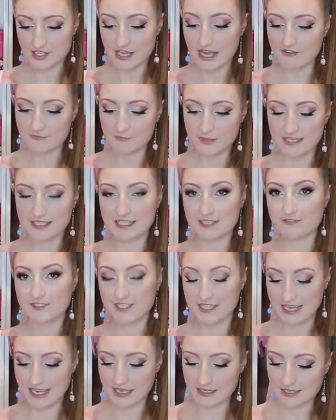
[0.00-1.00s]
to have been
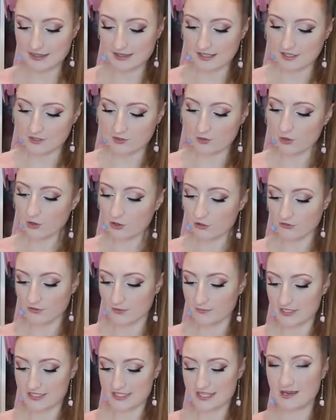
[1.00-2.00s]
gifted anything at all
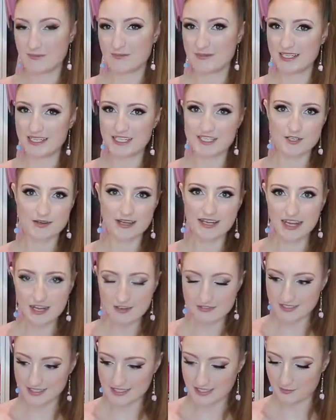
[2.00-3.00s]
from this company, so I
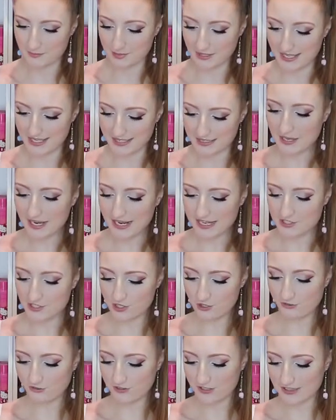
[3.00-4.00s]
can't really complain. But I
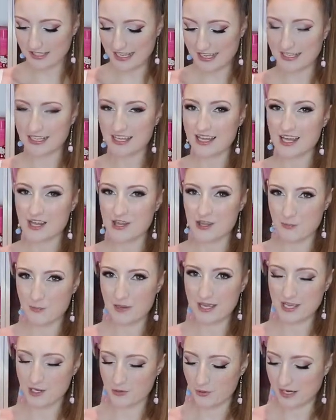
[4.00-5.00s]
do feel like the
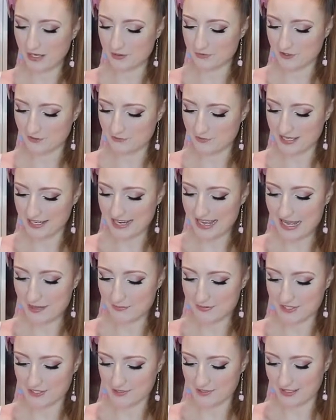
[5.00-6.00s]
pink one would have been
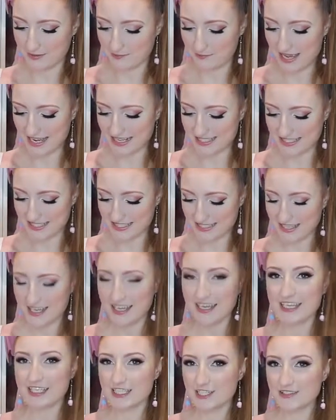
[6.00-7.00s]
absolutely amazing.
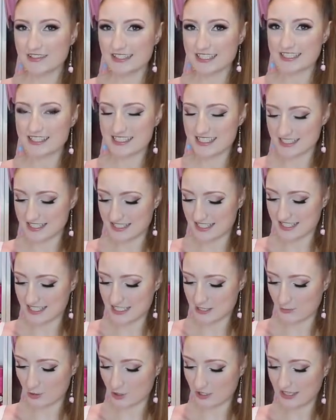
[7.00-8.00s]
You know what this is? This
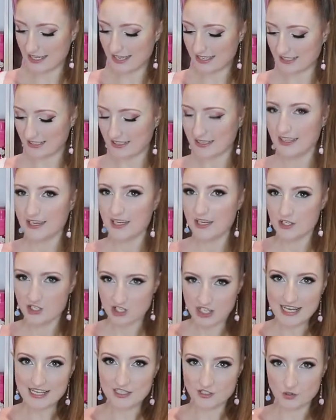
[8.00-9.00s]
is more like
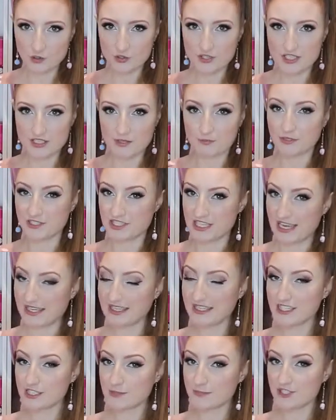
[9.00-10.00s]
Shane Dawson
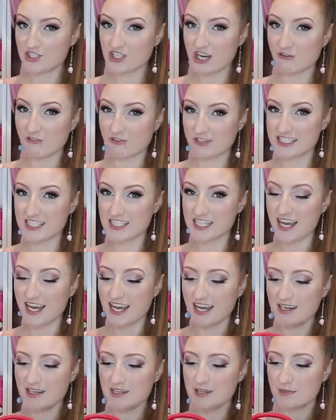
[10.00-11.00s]
pretending to be Jeffree
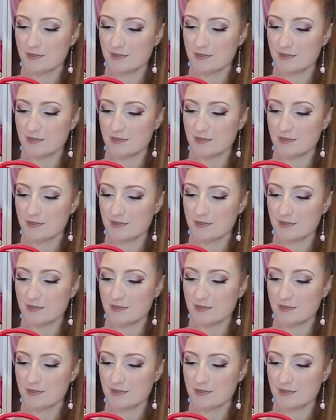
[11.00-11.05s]
Star.